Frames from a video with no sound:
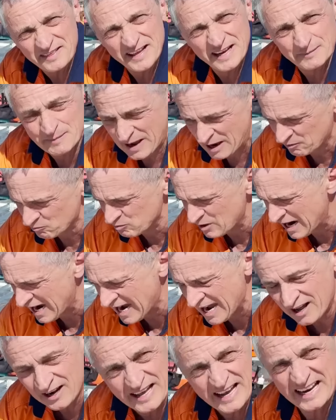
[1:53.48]
thing about
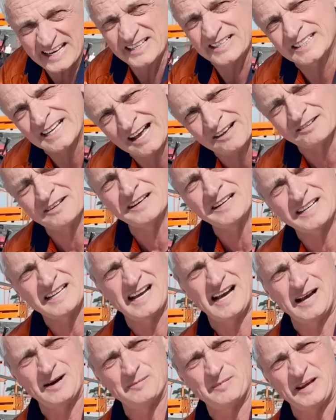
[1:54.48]
rail, it doesn't
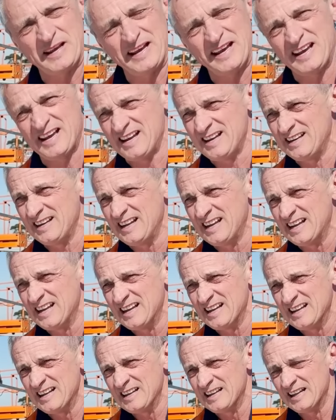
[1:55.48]
come in
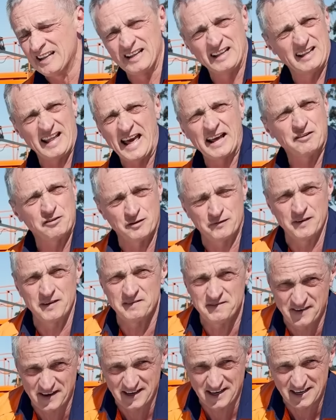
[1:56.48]
lengths of
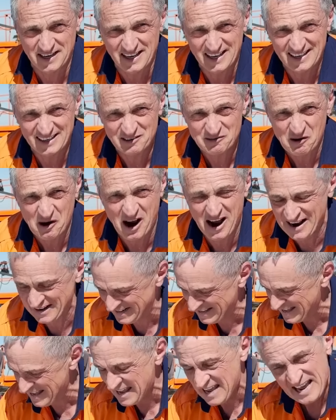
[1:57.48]
infinity, right?
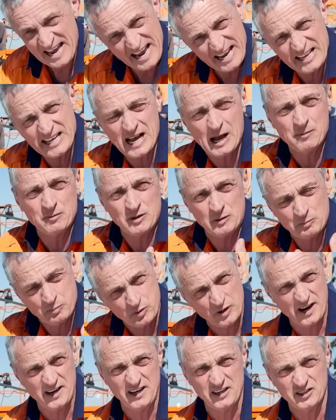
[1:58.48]
It comes in
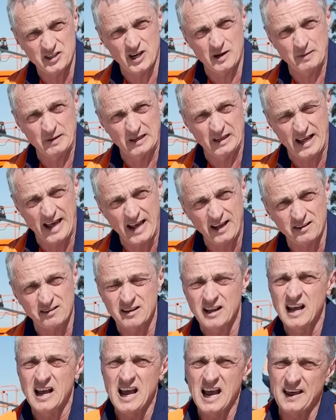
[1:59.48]
predetermined lengths,
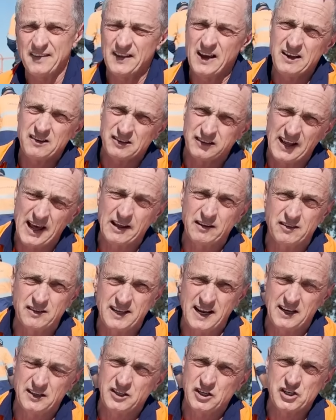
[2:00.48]
and these lengths
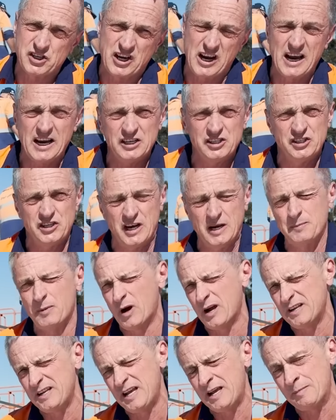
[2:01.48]
tend to change year by
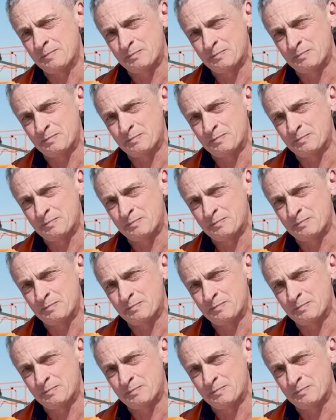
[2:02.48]
year